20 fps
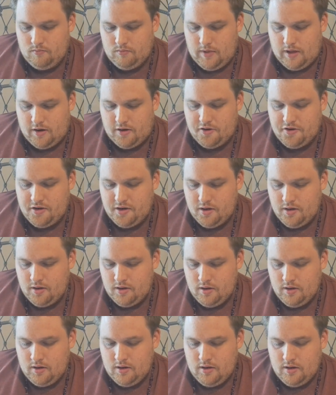
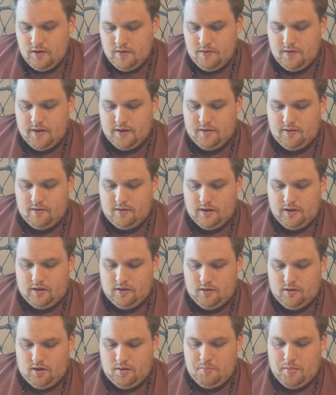energy that's
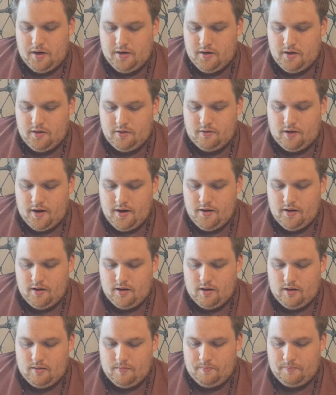like abundant, right?
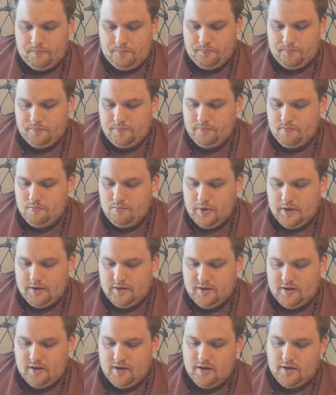
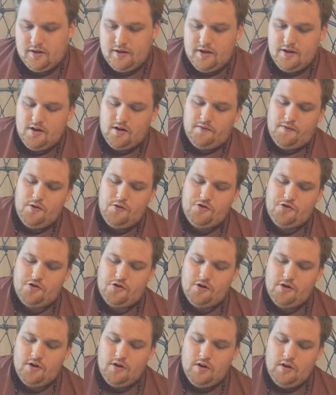But in your
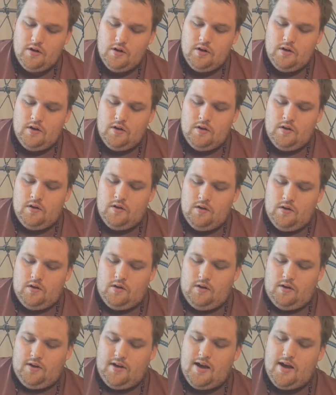future.
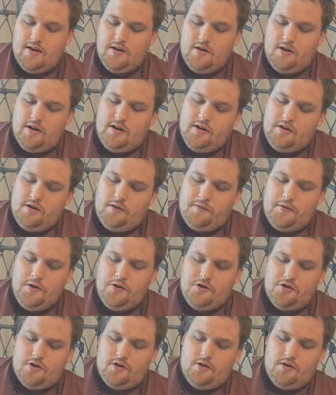Yeah, and in your
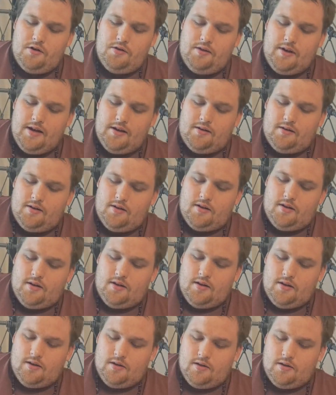future, you get
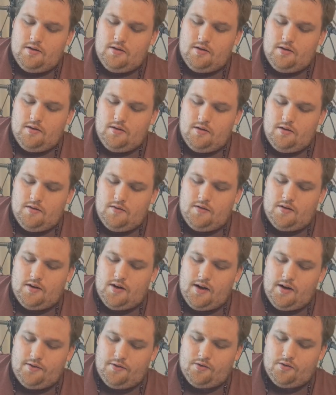the
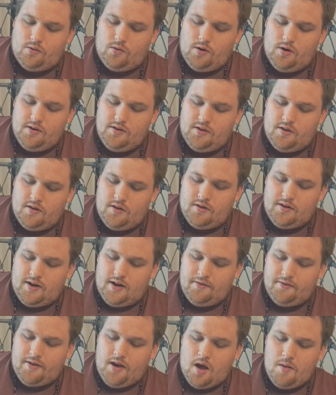Knight of Swords and the
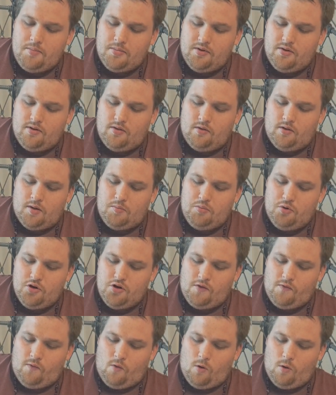Ten of Cups. So, like, push
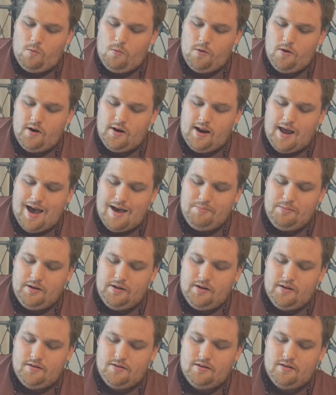forward, and
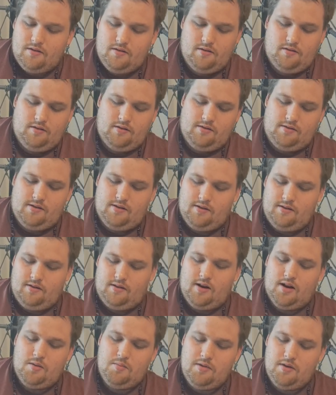happiness is
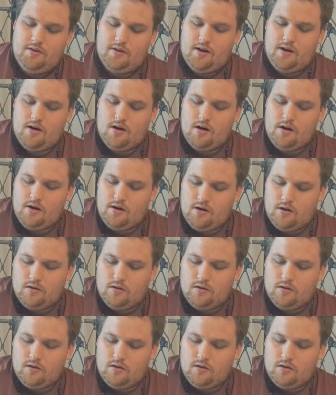going to be there,